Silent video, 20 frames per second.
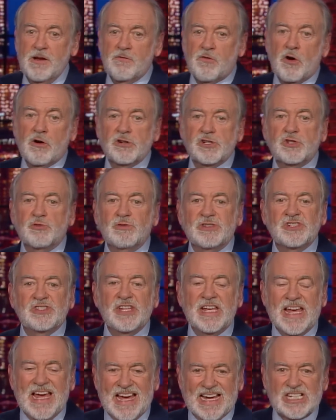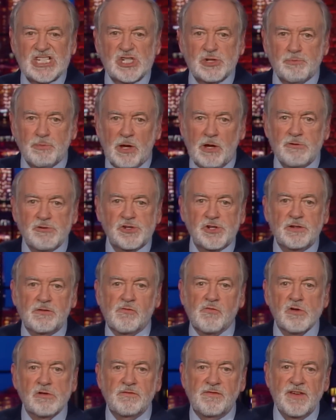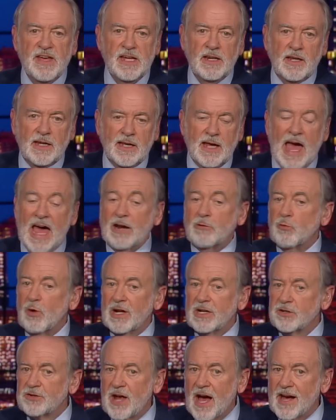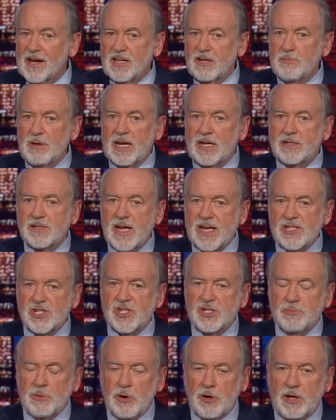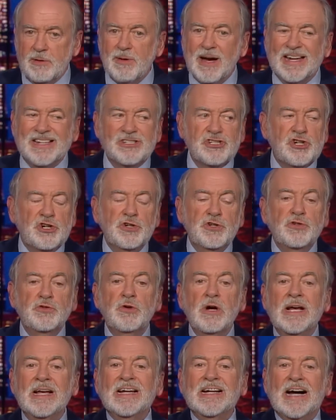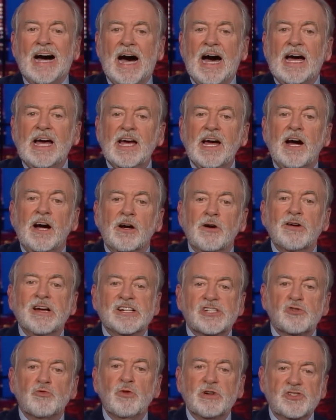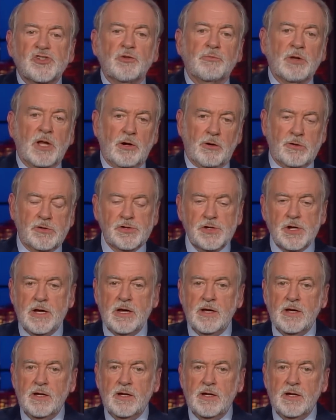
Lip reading: First was the explosive, revealing, and well-documented testimony by two IRS whistleblowers